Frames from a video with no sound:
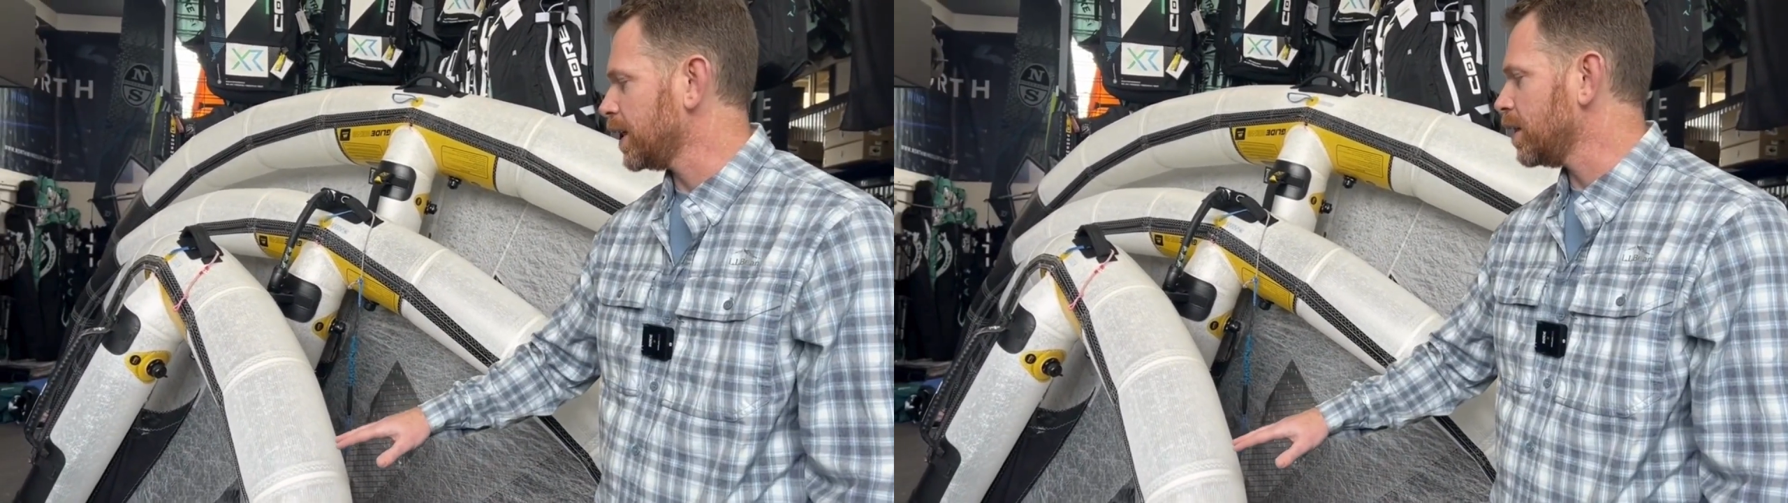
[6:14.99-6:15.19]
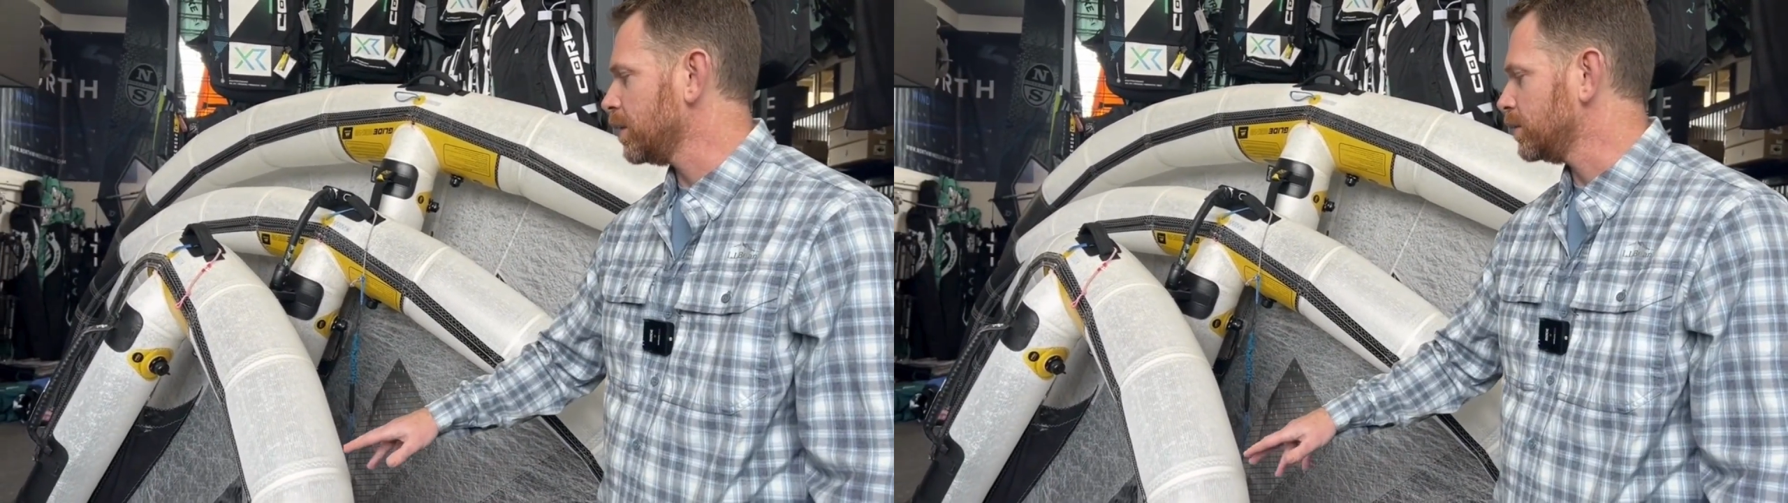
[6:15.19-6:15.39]

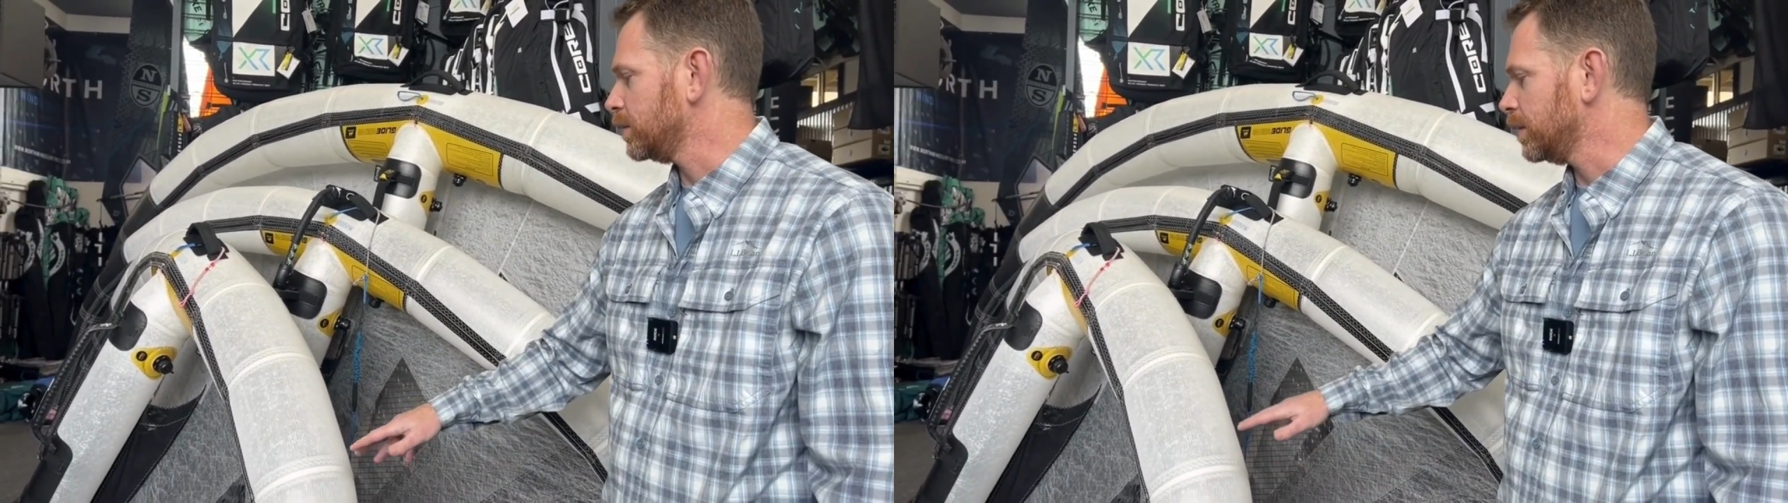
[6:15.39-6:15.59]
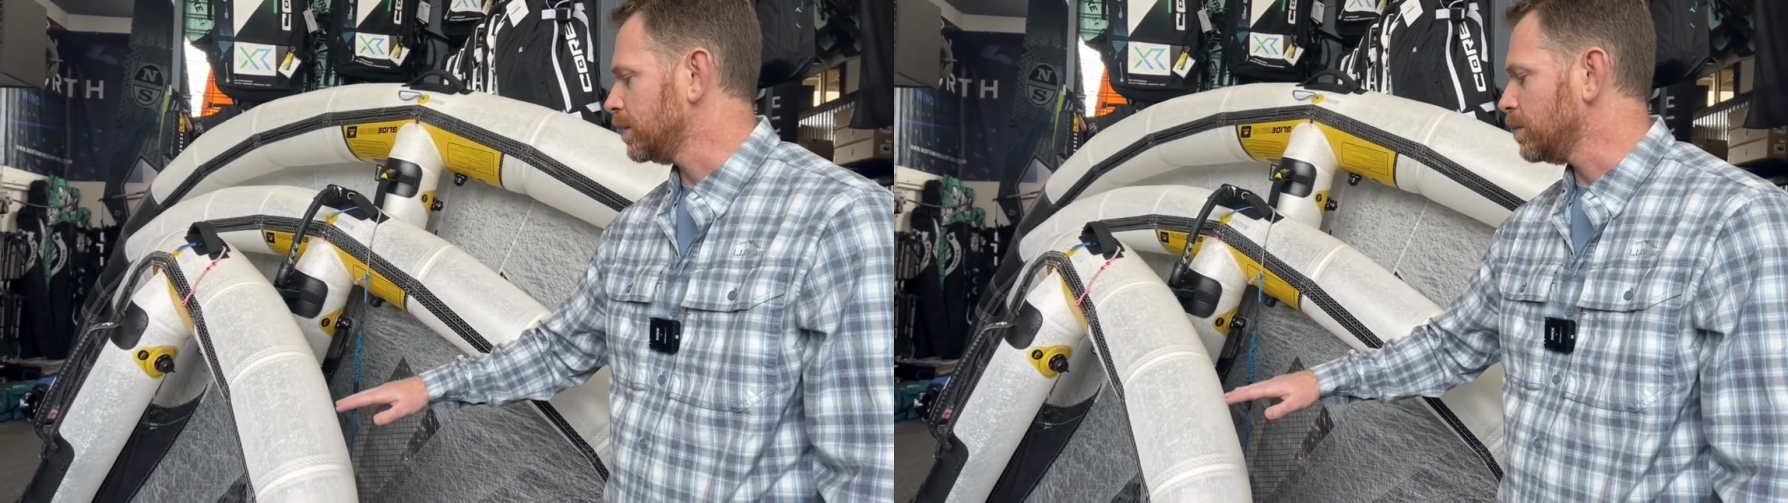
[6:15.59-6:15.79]

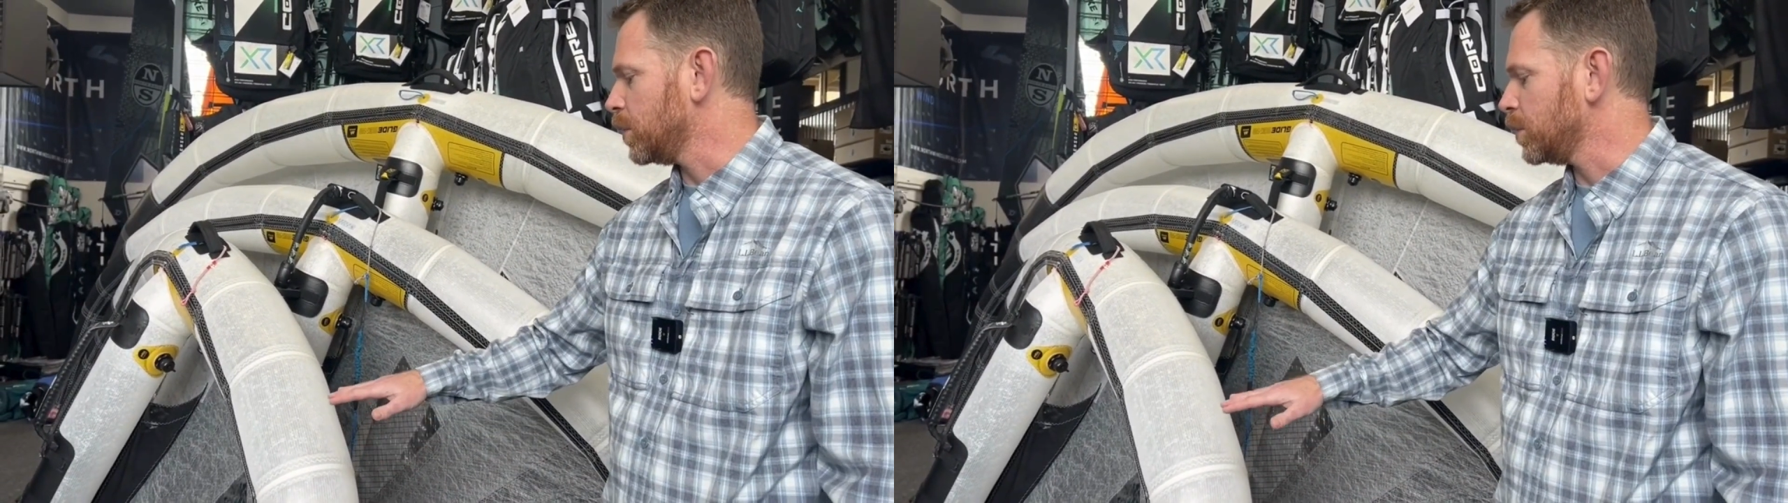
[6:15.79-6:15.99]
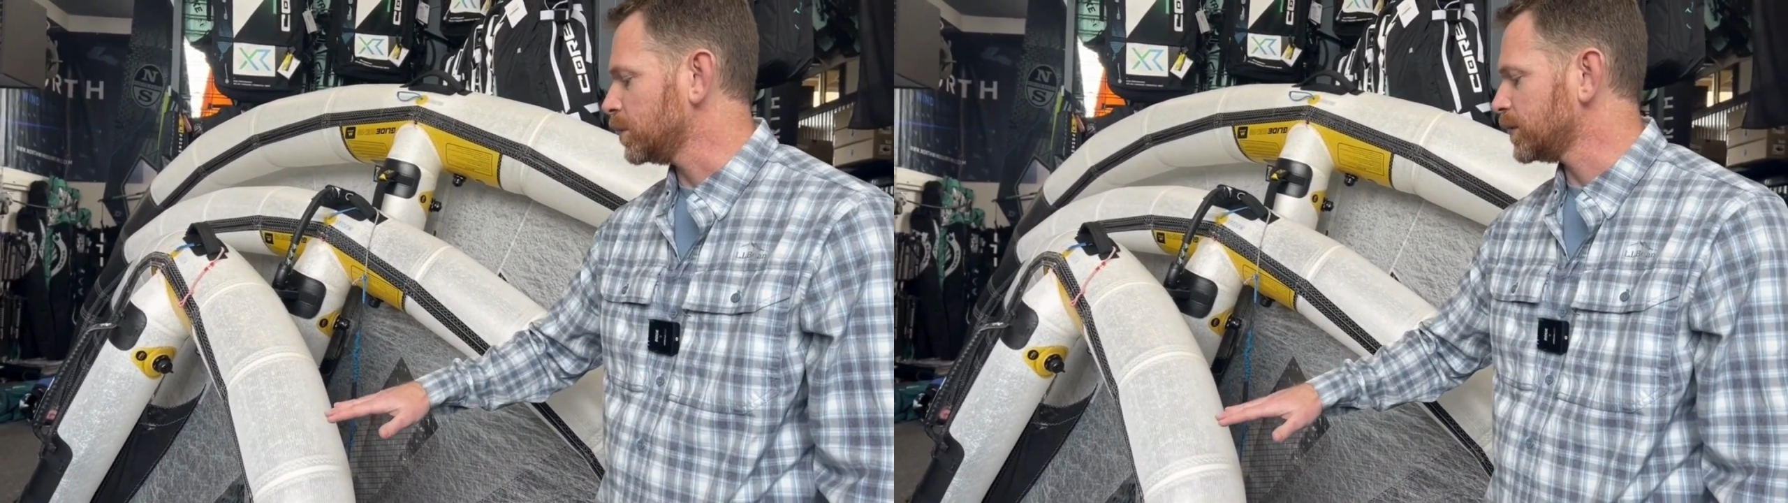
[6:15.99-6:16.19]
doubt the
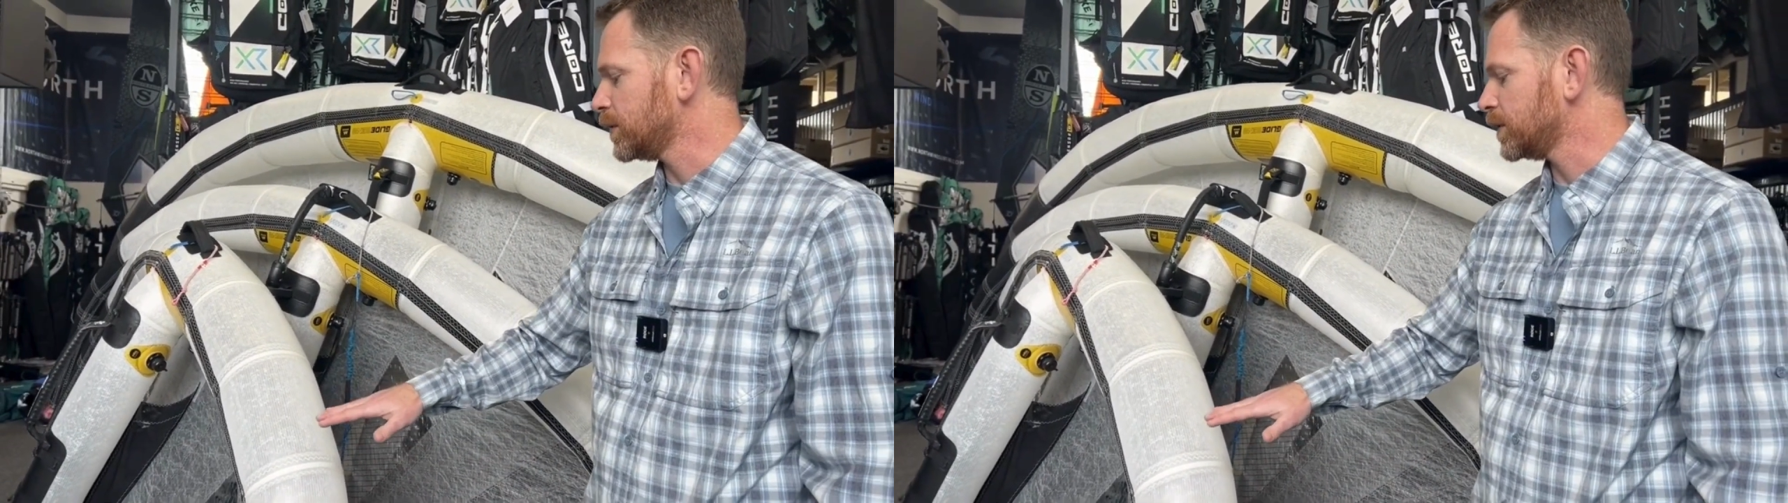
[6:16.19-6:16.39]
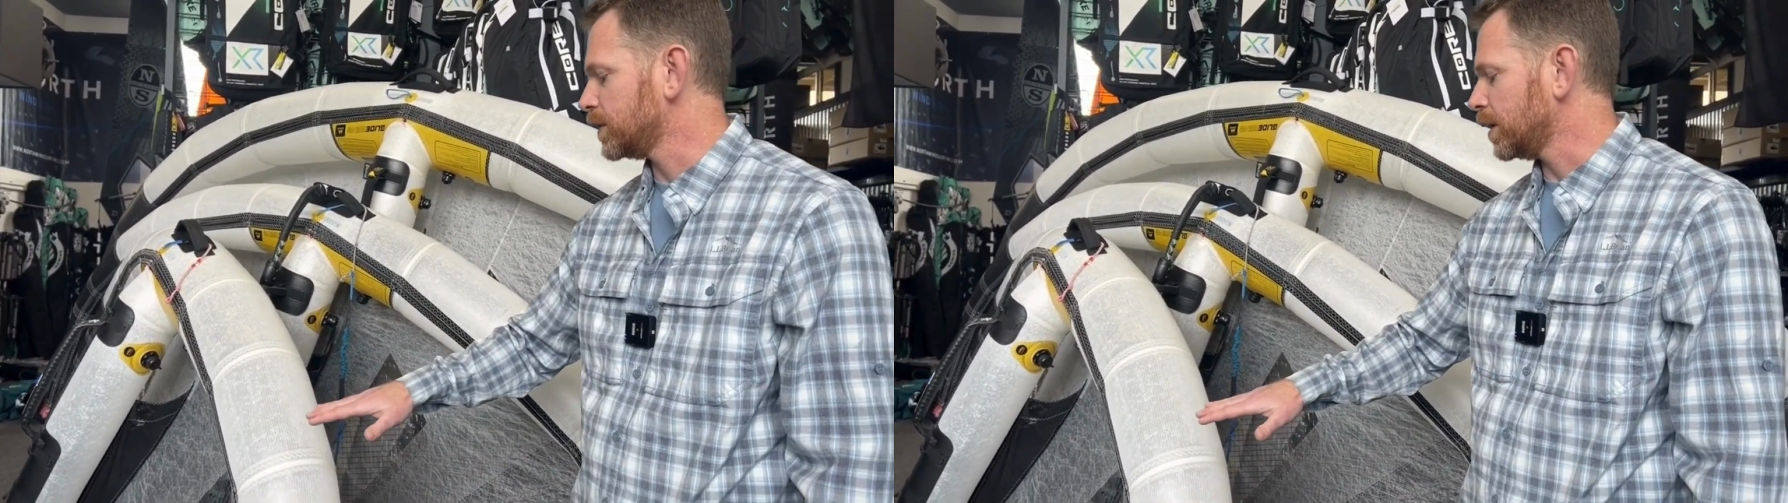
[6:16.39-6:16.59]

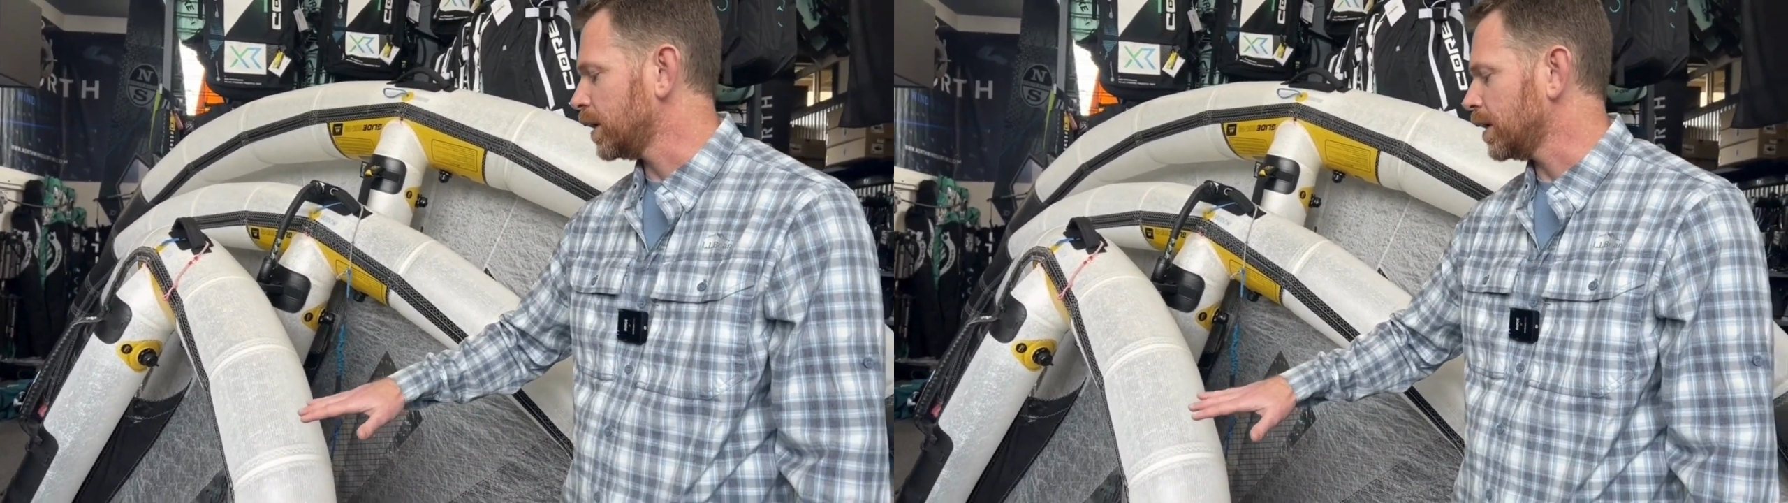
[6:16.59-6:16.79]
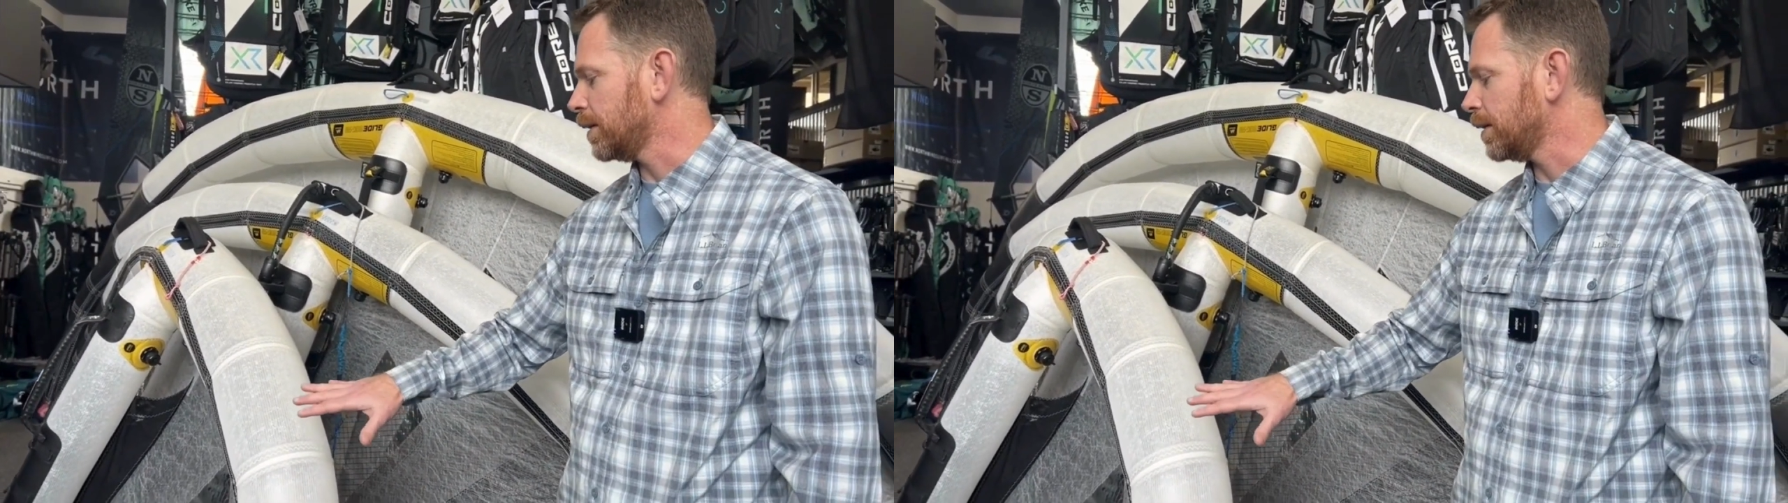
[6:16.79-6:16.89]
most